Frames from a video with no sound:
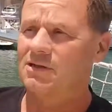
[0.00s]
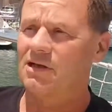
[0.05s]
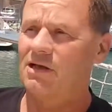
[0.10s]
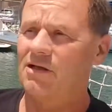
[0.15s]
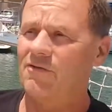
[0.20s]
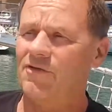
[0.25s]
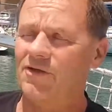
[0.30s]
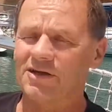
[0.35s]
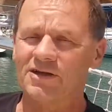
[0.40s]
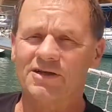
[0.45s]

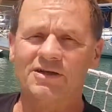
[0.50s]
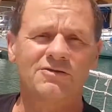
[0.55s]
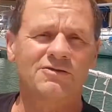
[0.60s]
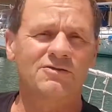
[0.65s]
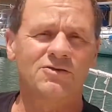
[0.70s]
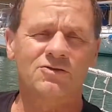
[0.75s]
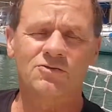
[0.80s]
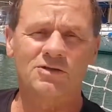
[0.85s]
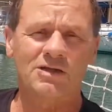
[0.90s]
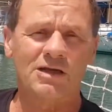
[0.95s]
I think in
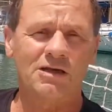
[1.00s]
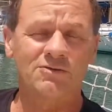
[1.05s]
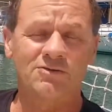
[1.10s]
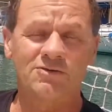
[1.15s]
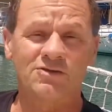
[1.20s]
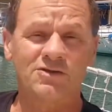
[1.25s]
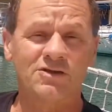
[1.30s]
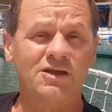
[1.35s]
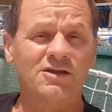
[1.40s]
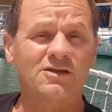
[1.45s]

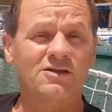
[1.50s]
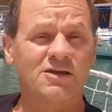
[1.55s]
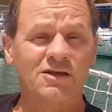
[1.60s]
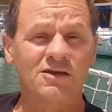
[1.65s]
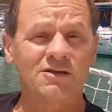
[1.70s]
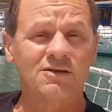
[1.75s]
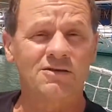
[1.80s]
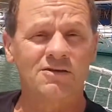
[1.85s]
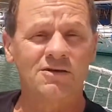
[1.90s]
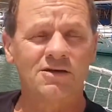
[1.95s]

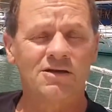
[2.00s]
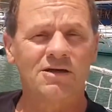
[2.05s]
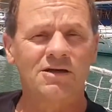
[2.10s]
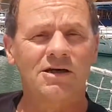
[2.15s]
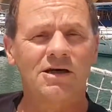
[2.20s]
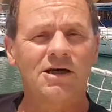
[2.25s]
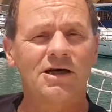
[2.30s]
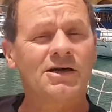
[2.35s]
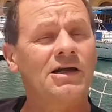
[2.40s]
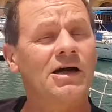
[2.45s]
2016.
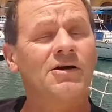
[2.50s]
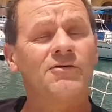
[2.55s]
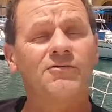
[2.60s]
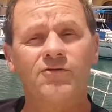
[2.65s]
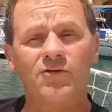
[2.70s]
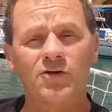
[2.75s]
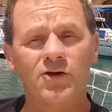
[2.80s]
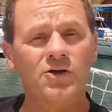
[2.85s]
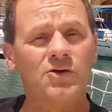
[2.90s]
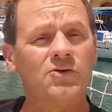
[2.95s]
And I
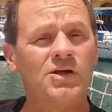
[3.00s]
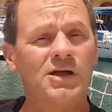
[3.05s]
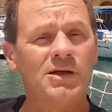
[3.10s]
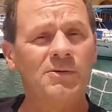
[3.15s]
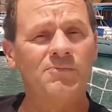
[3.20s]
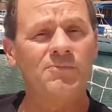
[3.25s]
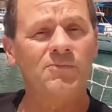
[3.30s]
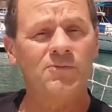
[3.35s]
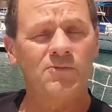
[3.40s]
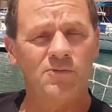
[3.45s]
followed
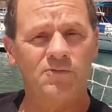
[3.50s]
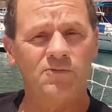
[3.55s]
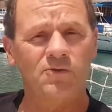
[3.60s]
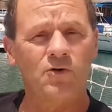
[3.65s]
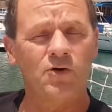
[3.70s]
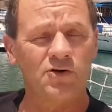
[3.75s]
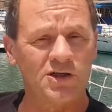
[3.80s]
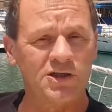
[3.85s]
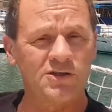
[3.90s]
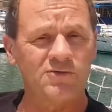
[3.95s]
him
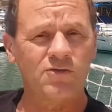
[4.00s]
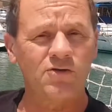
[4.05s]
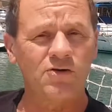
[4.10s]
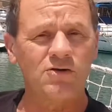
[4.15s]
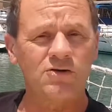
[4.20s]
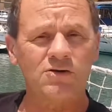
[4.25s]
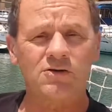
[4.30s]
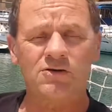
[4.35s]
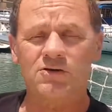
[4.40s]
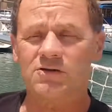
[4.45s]
on his
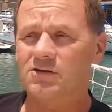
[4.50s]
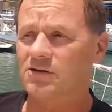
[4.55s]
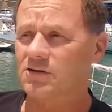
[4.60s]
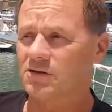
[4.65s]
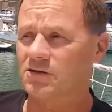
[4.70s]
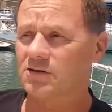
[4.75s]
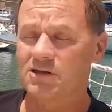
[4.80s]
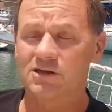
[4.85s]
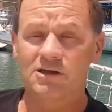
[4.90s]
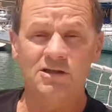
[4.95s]
vlog.
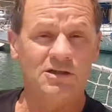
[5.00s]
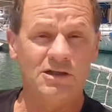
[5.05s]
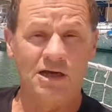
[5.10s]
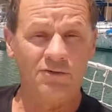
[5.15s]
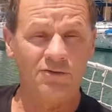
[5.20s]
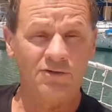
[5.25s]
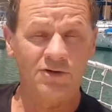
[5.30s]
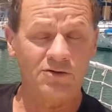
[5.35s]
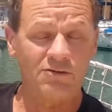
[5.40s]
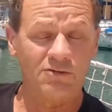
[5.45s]
He's
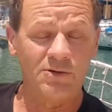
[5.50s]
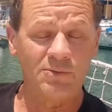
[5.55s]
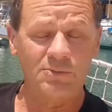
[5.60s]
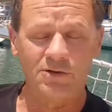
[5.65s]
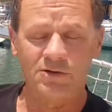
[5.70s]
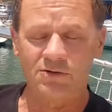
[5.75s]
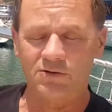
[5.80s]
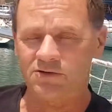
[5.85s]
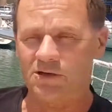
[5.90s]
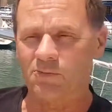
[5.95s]
now in the
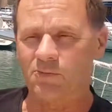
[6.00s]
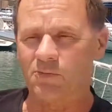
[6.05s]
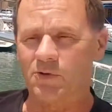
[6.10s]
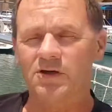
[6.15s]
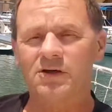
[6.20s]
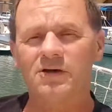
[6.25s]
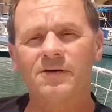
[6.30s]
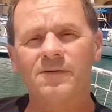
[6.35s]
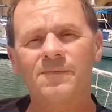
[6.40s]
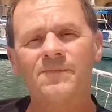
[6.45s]
Caribbean or
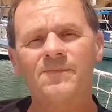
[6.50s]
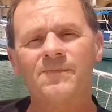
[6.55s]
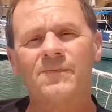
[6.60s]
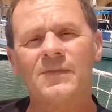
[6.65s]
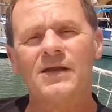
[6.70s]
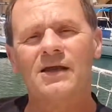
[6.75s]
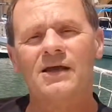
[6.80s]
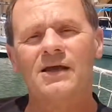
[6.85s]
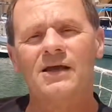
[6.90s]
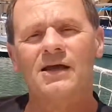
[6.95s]
somewhere.
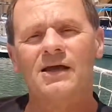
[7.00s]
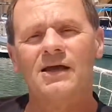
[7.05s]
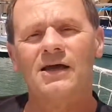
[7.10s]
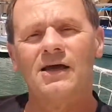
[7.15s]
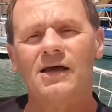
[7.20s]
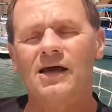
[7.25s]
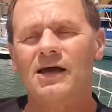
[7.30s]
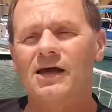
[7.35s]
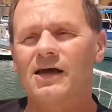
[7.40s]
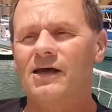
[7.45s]

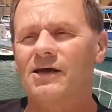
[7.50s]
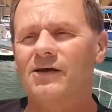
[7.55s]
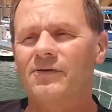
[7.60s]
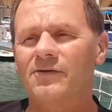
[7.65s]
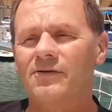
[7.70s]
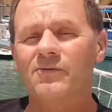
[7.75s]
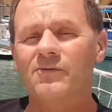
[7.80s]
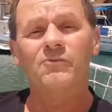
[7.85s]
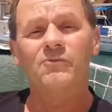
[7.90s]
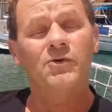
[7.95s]

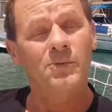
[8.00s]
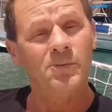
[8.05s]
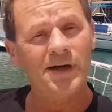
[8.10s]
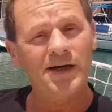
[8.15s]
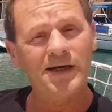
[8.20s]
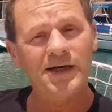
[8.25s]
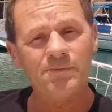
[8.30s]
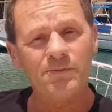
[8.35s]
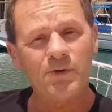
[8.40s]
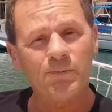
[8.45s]
And we
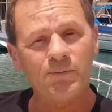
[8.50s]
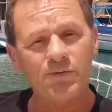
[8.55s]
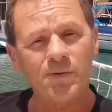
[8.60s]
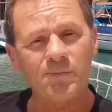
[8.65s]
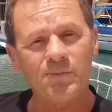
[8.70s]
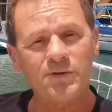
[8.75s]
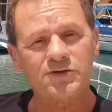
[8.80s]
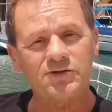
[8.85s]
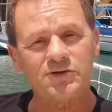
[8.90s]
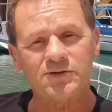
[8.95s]
made him a
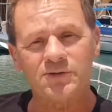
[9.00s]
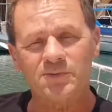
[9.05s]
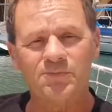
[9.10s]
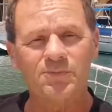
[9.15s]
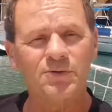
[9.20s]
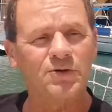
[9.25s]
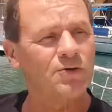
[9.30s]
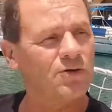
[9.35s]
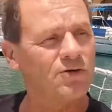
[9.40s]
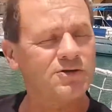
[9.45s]
promise
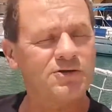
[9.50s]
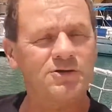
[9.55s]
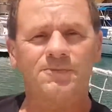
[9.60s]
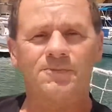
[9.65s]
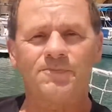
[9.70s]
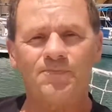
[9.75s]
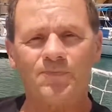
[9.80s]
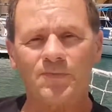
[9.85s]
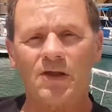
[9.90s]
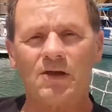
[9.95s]
because
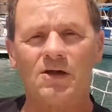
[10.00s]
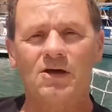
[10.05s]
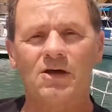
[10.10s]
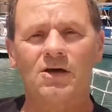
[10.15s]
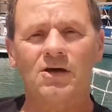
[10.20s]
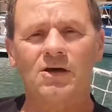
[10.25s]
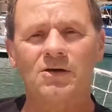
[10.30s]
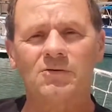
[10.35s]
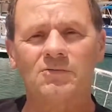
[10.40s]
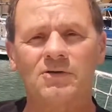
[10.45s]

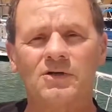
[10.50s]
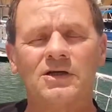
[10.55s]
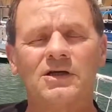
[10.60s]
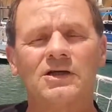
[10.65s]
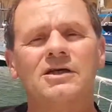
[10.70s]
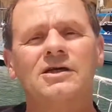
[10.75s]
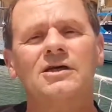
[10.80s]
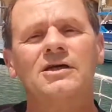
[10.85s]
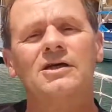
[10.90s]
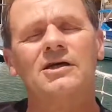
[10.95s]
uh,
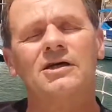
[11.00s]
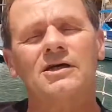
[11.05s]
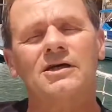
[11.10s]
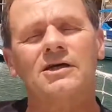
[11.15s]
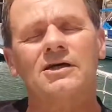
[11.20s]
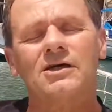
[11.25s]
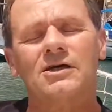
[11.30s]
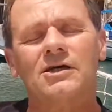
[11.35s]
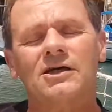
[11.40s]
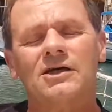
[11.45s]

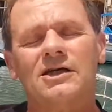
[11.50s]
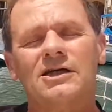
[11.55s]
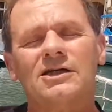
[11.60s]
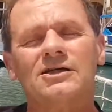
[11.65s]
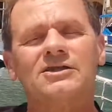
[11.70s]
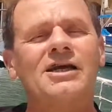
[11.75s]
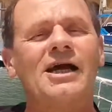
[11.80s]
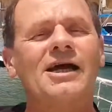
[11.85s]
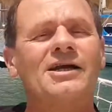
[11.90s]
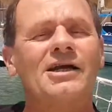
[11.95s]
he
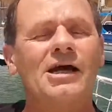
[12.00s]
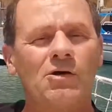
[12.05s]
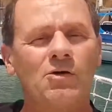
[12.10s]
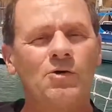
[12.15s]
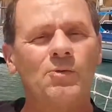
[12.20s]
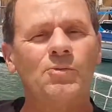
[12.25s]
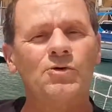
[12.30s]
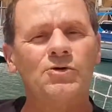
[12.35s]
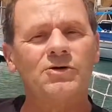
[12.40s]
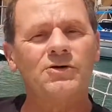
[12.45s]
signed
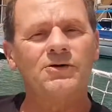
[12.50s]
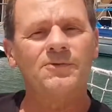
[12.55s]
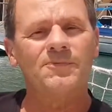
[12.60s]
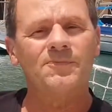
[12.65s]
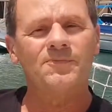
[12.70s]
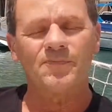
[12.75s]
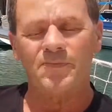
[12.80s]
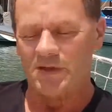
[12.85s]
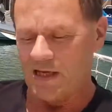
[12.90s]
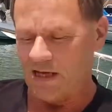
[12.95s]
our book
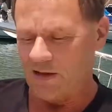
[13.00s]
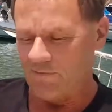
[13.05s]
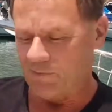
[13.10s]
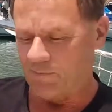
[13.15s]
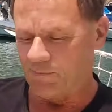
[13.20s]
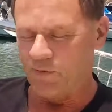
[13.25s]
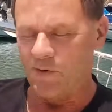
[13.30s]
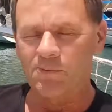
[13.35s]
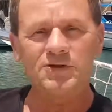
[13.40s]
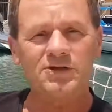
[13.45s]
and we
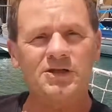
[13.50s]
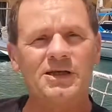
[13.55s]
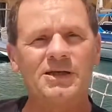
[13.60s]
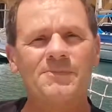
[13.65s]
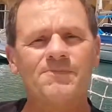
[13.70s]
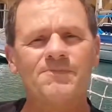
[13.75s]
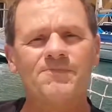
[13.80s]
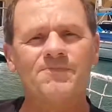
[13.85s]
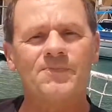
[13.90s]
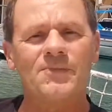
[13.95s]
promised
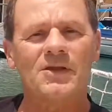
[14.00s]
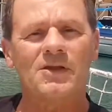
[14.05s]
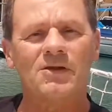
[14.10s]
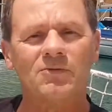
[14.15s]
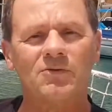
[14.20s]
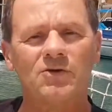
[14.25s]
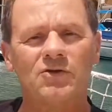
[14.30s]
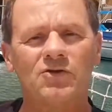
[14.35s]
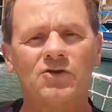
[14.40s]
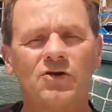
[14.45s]
him
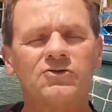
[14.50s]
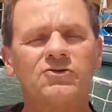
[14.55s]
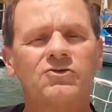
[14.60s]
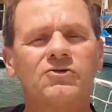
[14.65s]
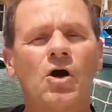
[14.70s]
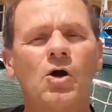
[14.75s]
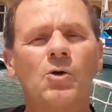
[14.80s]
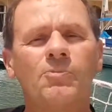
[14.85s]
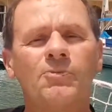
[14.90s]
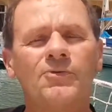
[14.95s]
not
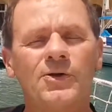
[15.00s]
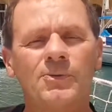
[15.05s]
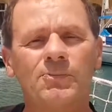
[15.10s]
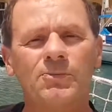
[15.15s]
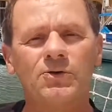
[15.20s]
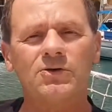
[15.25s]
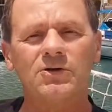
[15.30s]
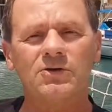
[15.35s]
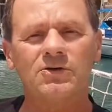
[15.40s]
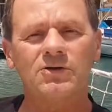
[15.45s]
to open the
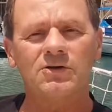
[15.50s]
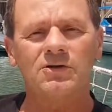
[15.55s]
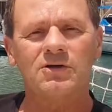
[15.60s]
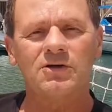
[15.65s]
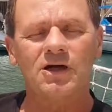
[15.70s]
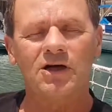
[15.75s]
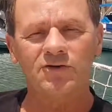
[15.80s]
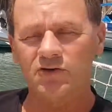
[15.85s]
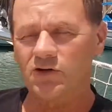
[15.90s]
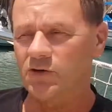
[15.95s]
book
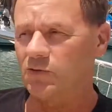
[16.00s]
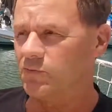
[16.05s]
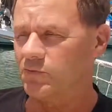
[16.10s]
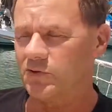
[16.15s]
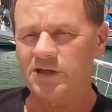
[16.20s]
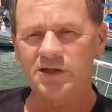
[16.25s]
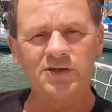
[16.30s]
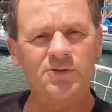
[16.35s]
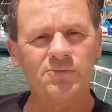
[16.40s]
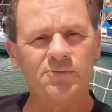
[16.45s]
until
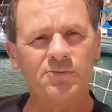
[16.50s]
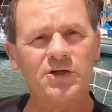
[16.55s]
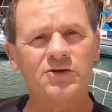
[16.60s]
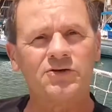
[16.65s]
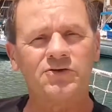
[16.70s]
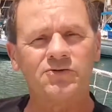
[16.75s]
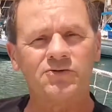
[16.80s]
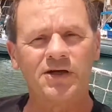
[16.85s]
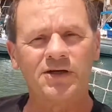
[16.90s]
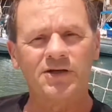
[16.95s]
we are in the
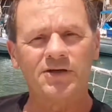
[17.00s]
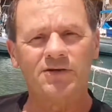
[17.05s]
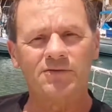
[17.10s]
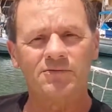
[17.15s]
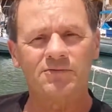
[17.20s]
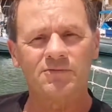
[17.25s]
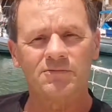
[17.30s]
Mediterranean